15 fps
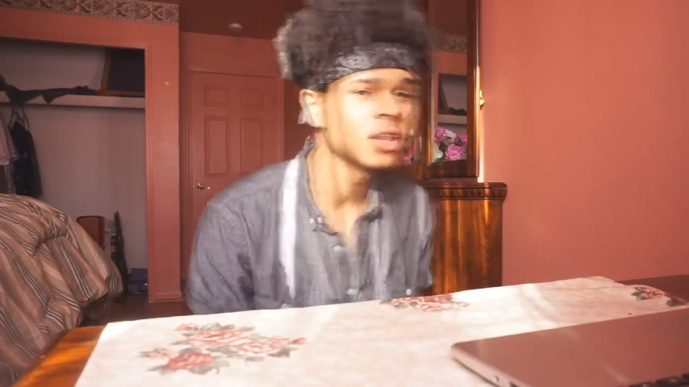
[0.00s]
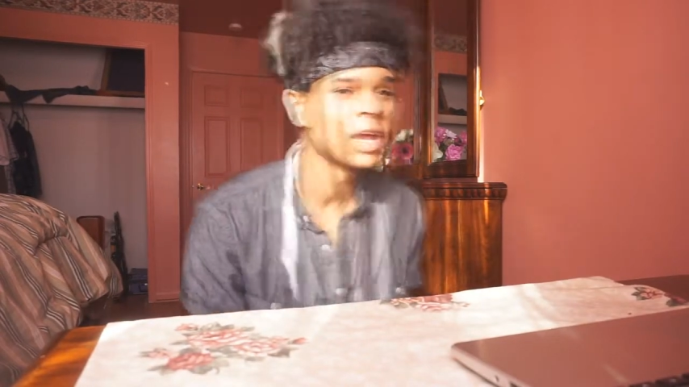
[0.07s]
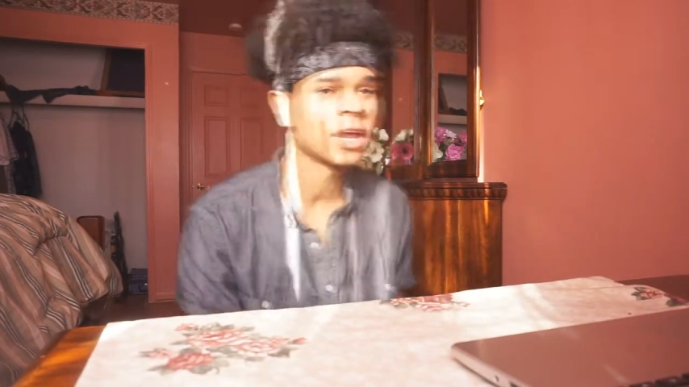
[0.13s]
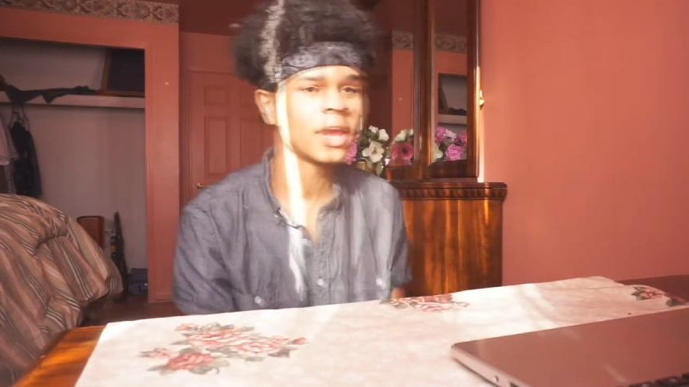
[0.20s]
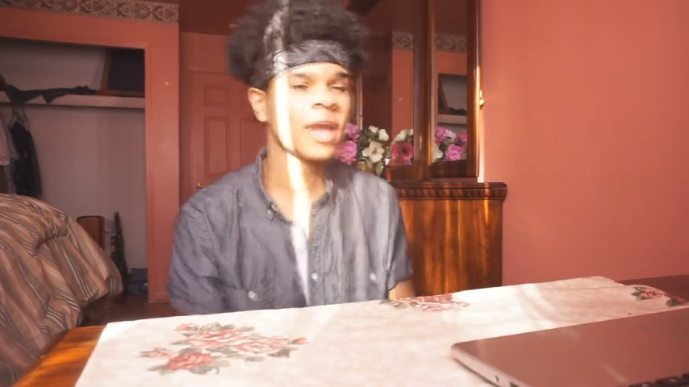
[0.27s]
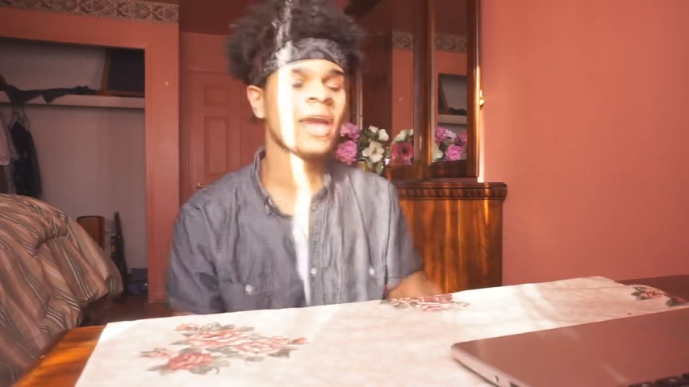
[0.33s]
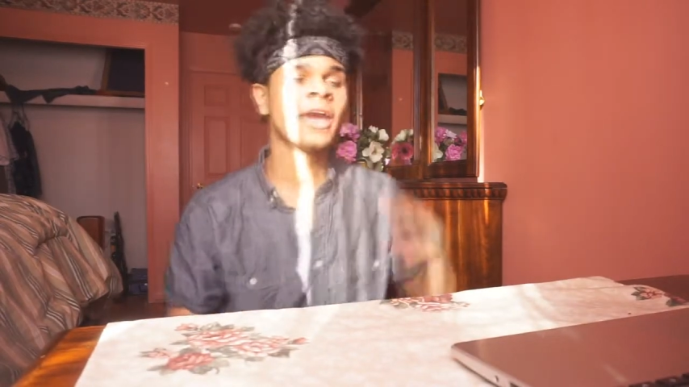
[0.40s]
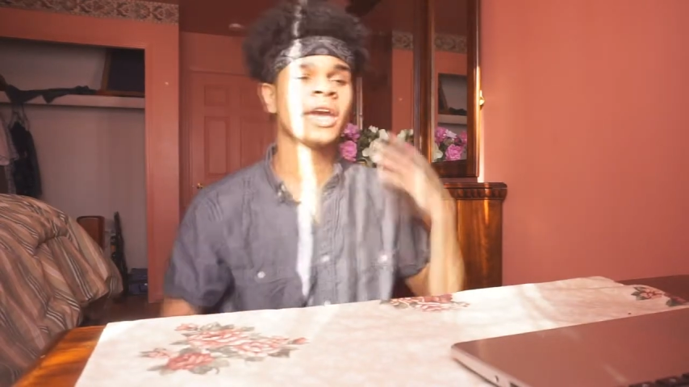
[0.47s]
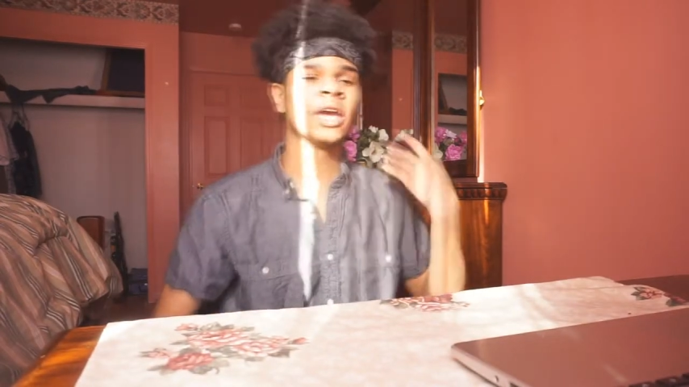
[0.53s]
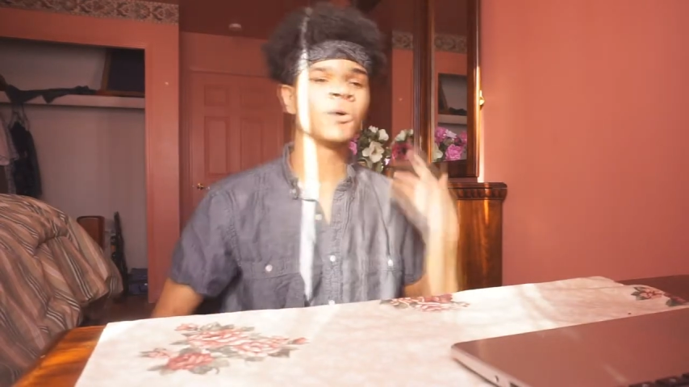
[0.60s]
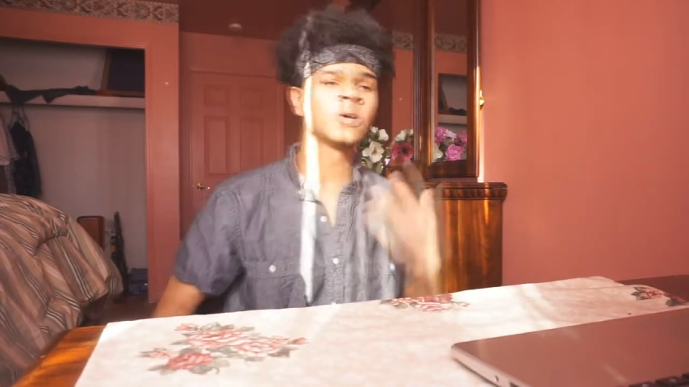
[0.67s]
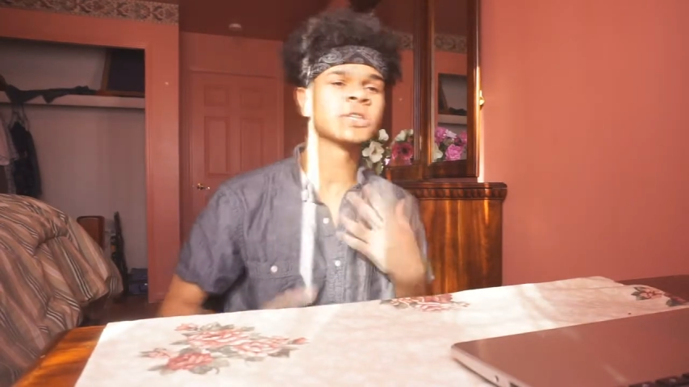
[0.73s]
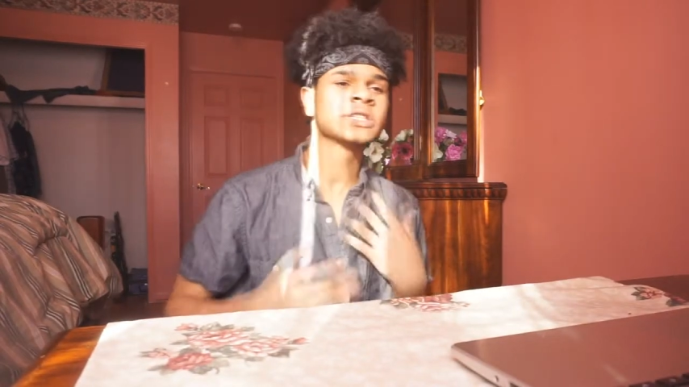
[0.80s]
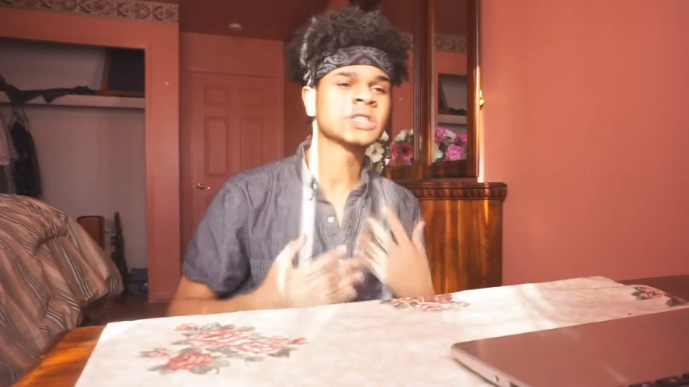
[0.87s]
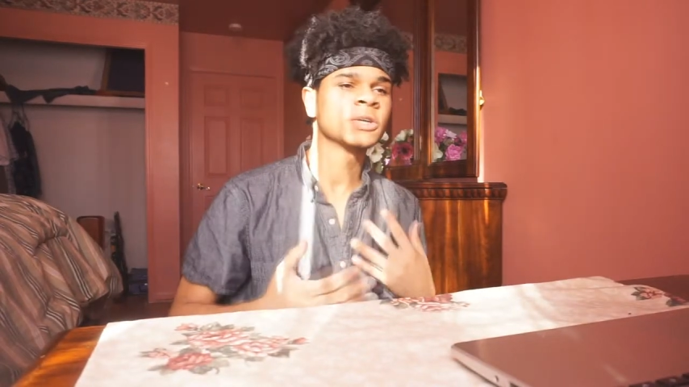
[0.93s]
Like it
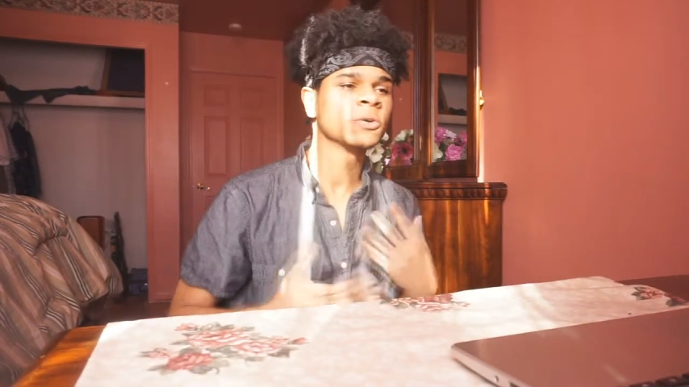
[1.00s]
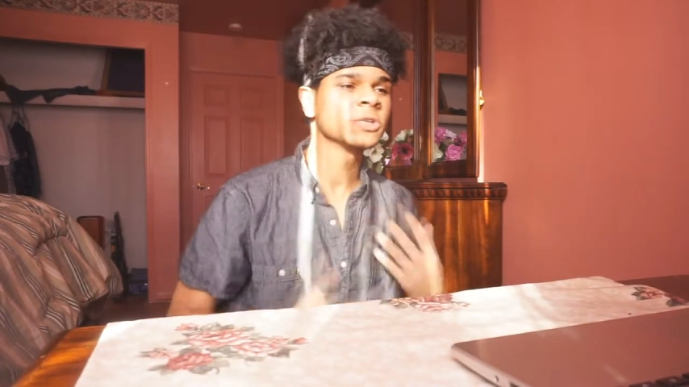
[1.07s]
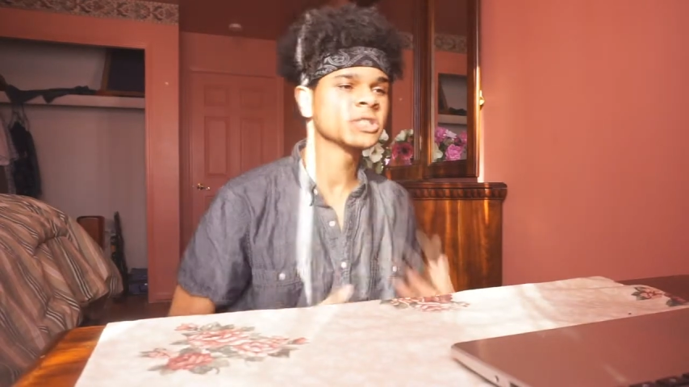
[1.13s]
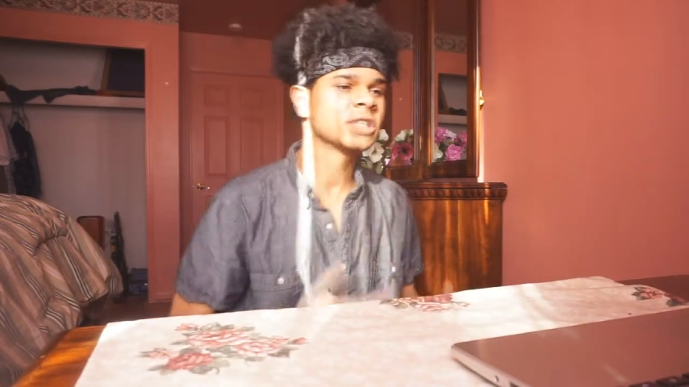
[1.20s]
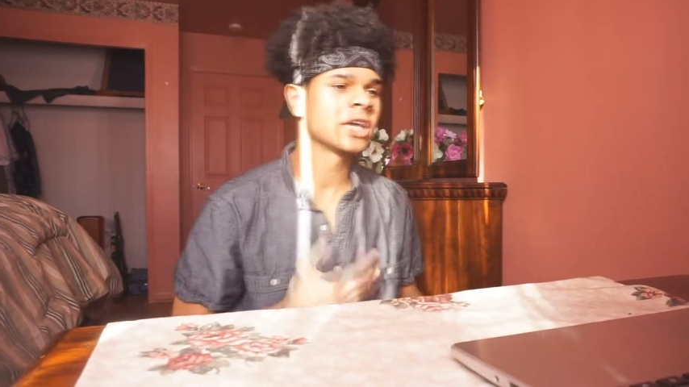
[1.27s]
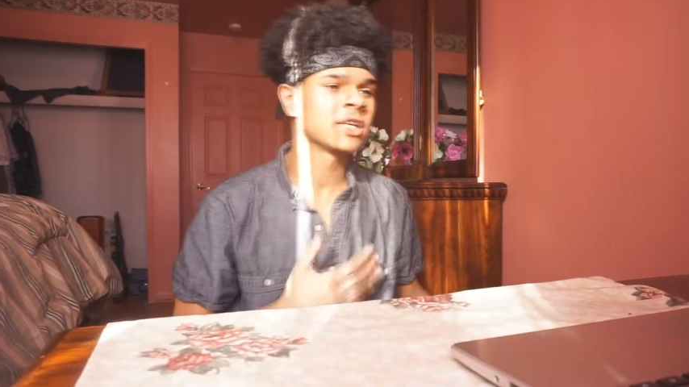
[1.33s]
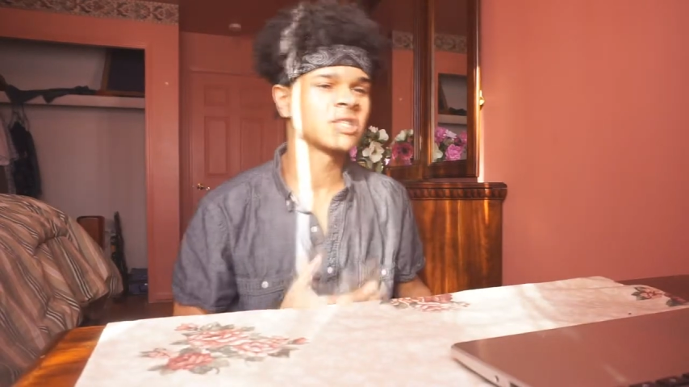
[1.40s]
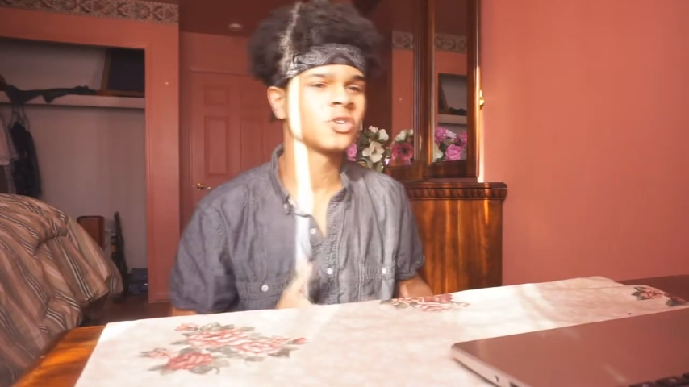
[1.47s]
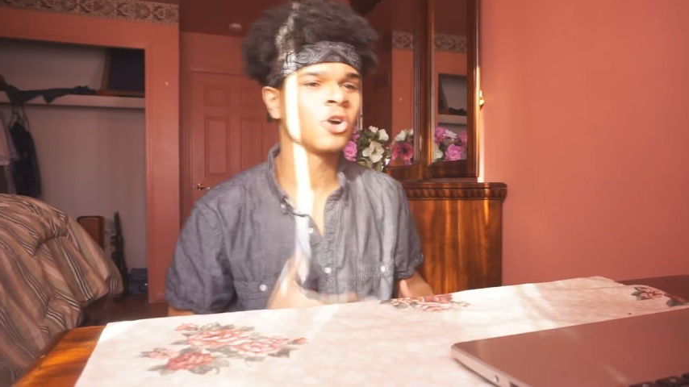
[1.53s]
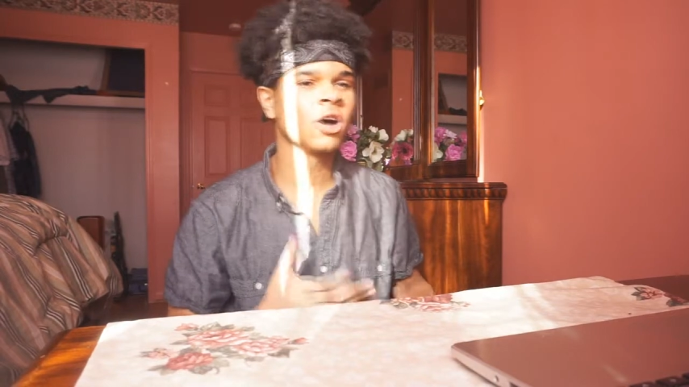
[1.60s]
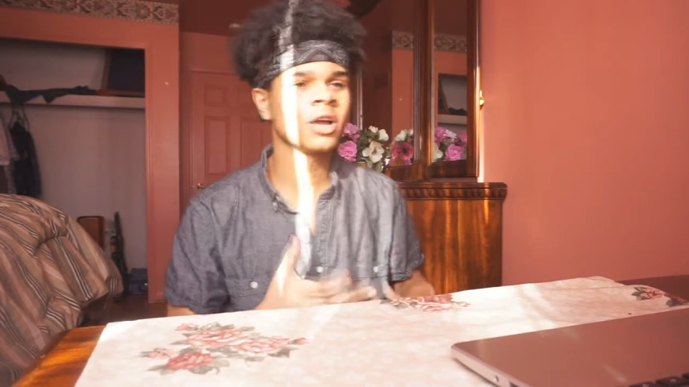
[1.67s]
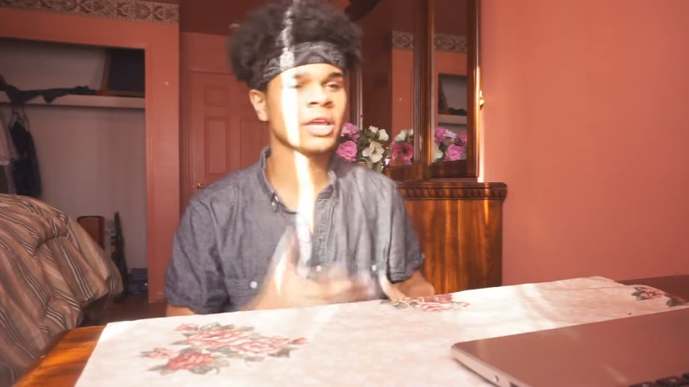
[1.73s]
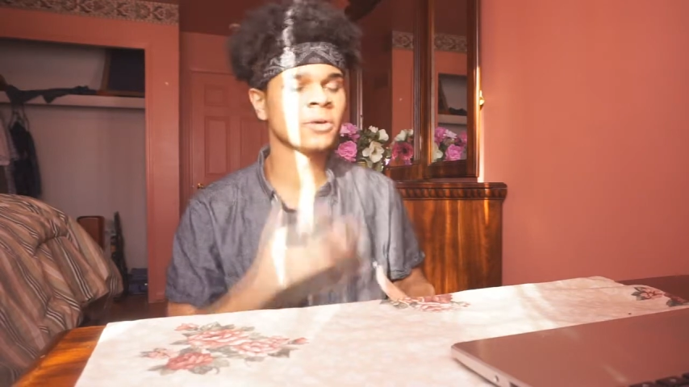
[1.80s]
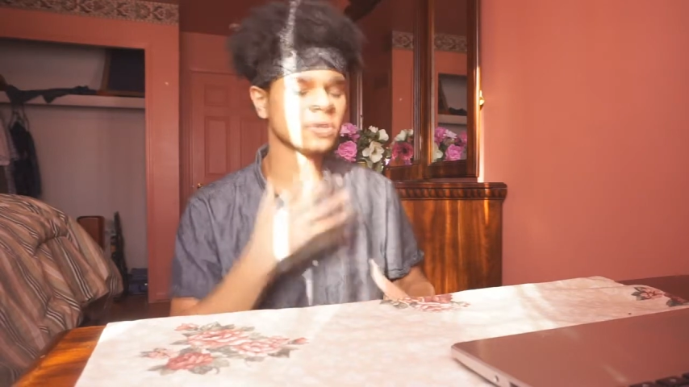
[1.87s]
was it was that song.